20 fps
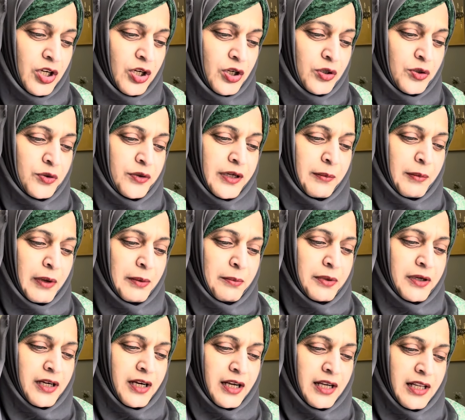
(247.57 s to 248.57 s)
Who
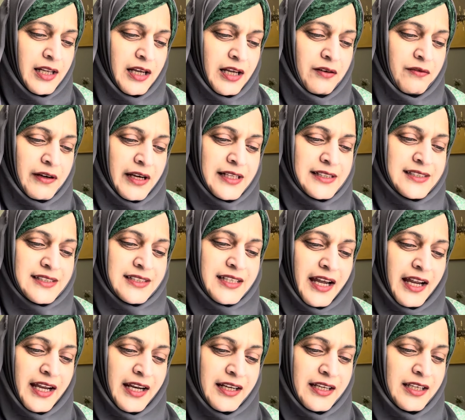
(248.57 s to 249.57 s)
remember Allah while
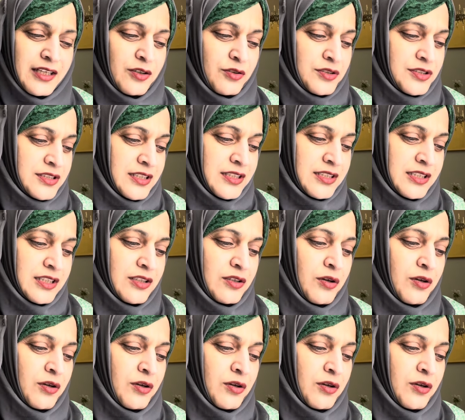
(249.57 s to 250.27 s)
standing or sitting